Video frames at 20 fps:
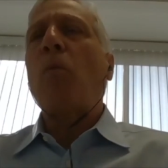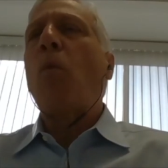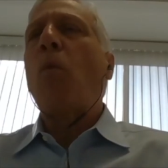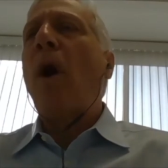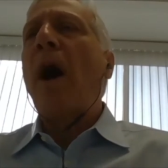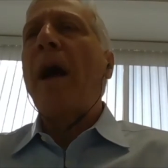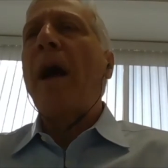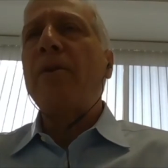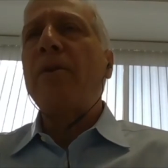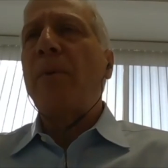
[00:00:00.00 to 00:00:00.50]

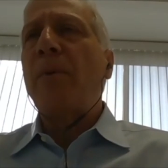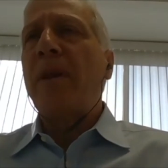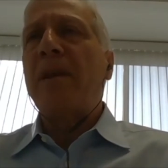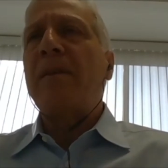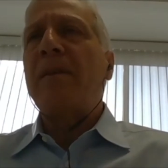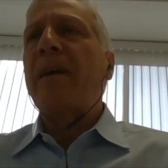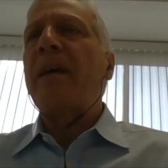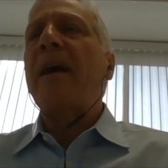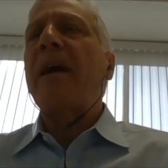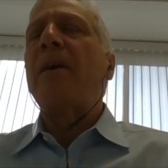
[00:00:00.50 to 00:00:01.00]
Why do
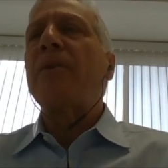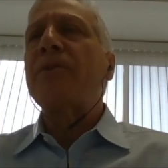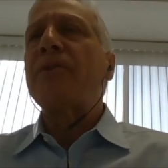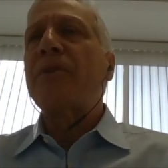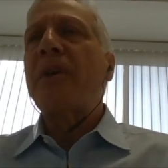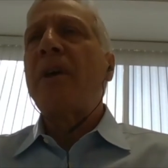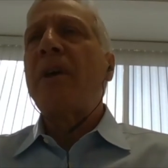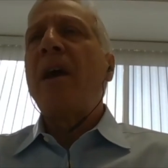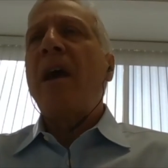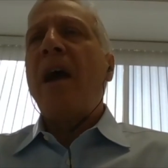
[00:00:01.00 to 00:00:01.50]
anything else?
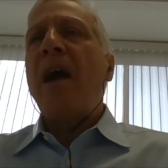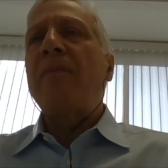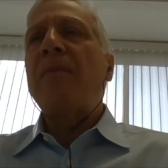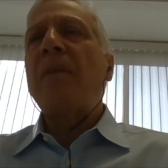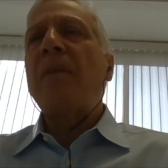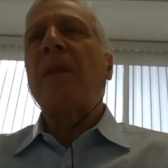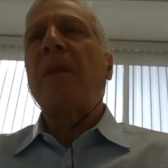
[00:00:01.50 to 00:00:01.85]
And then the